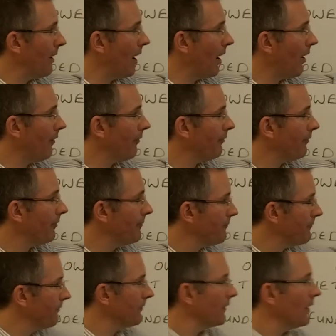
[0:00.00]
half
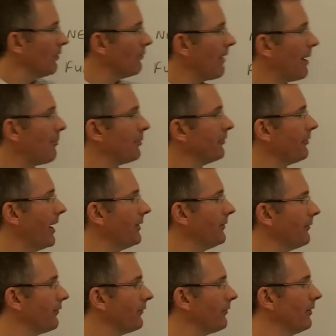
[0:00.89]

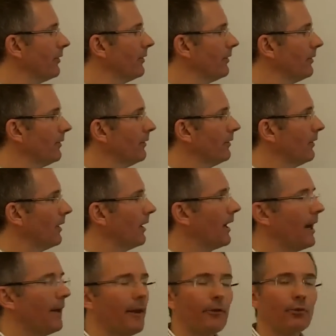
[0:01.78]
represents
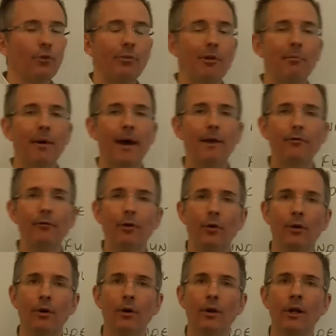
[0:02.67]
how that's all been paid for.